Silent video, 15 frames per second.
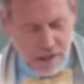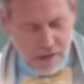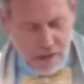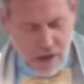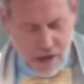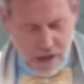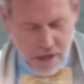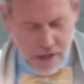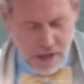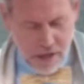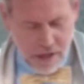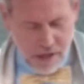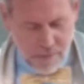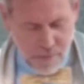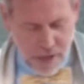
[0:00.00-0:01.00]
thinking
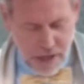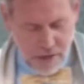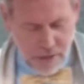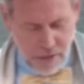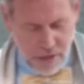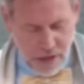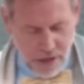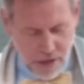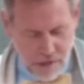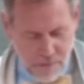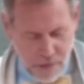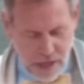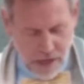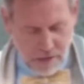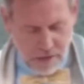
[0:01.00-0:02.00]

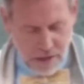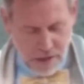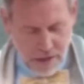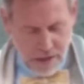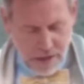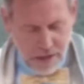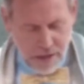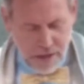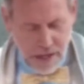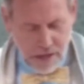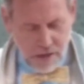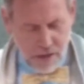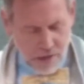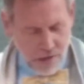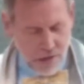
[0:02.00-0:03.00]
about that
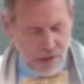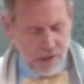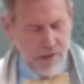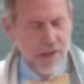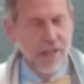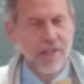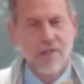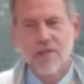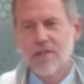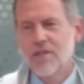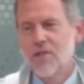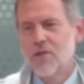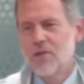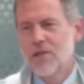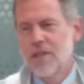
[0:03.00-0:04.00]
austere
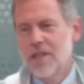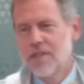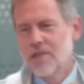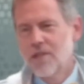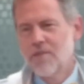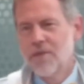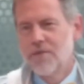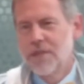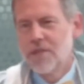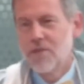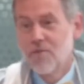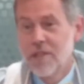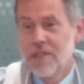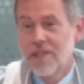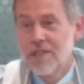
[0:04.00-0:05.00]
institution and some of its
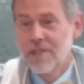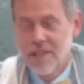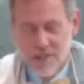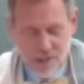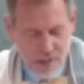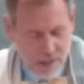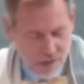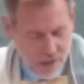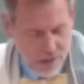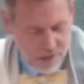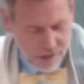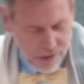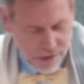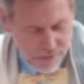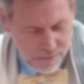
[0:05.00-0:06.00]
recent
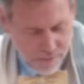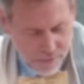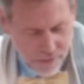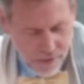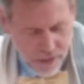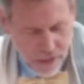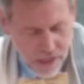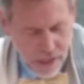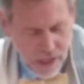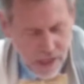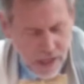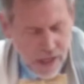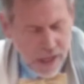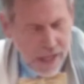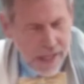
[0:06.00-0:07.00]
decisions.
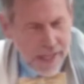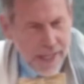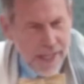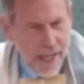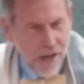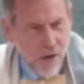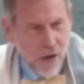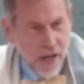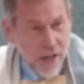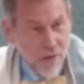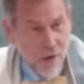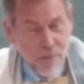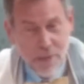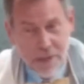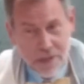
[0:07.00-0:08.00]
Now, I
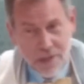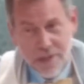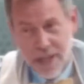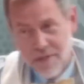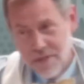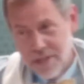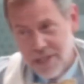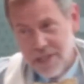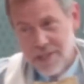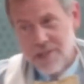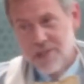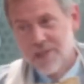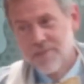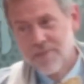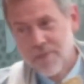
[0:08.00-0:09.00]
grew up in the
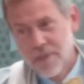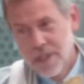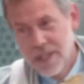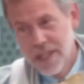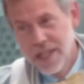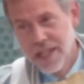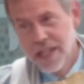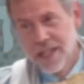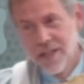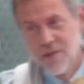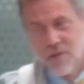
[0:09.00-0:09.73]
70s, and